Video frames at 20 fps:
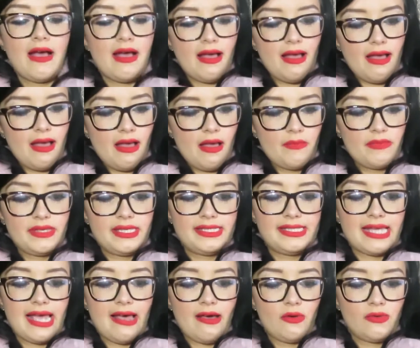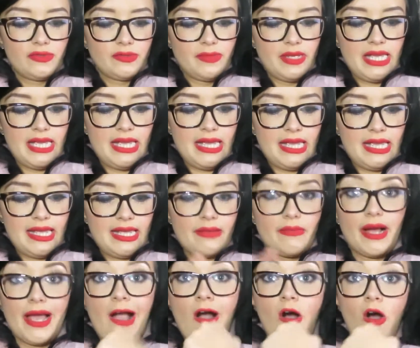It tells me
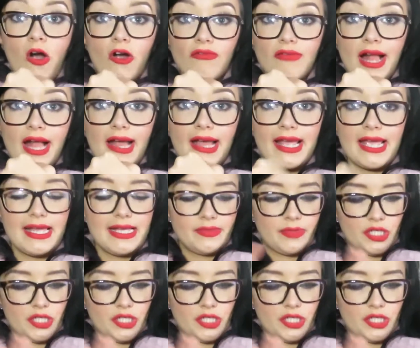my heart rate,